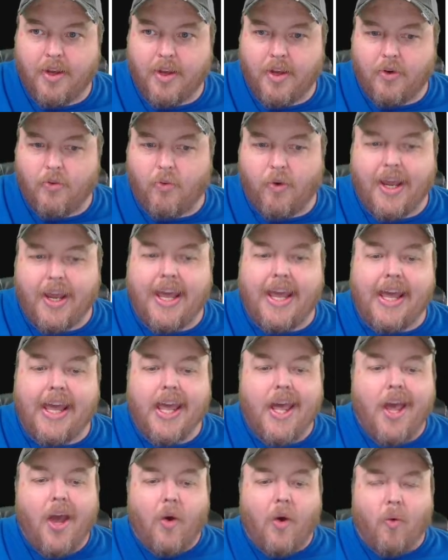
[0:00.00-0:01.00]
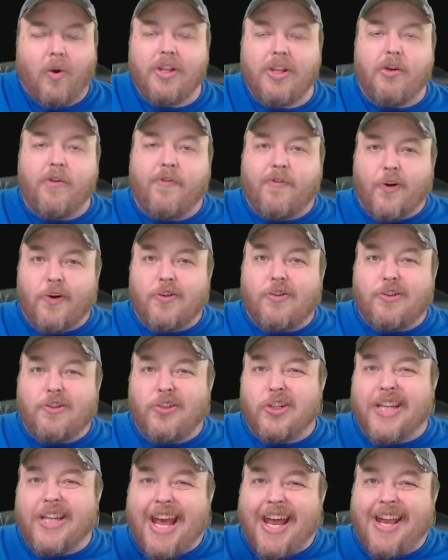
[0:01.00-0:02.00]
When you first
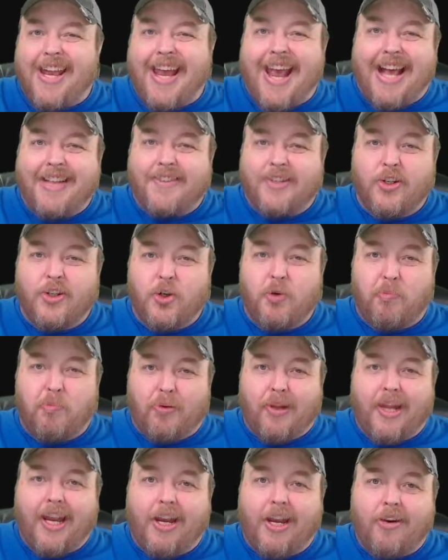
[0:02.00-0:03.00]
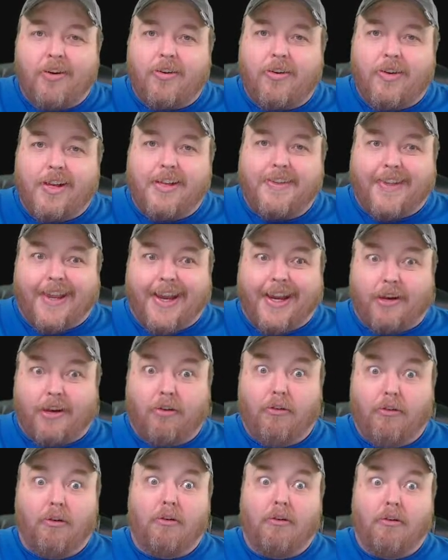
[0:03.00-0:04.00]
look at it as a new player, it's like...
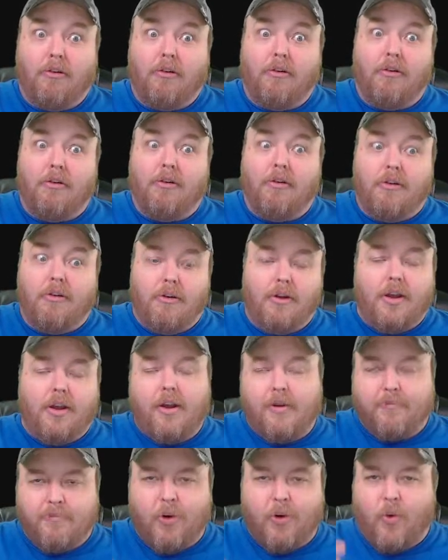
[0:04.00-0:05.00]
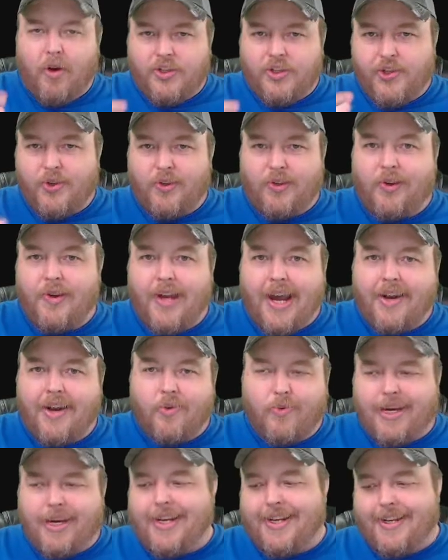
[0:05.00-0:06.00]
But once you learn how to
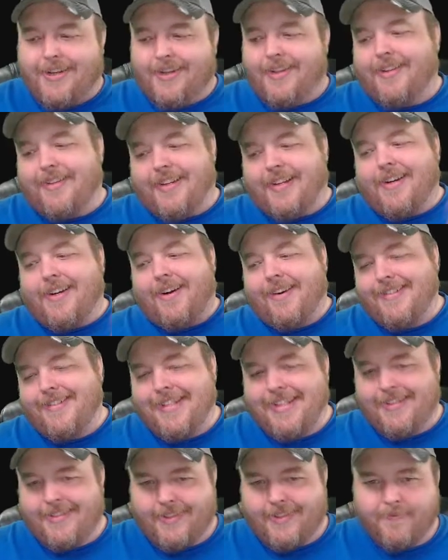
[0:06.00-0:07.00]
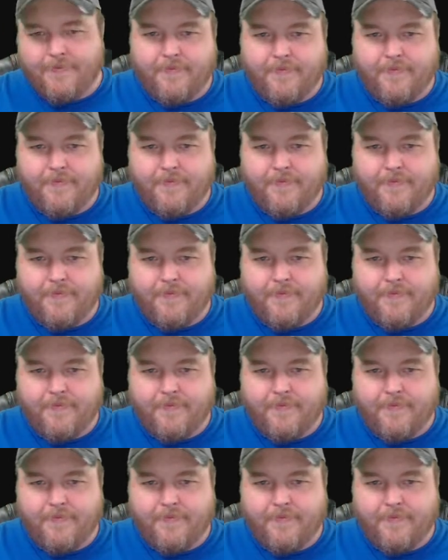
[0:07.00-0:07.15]
read it, it's like, oh, it's easy.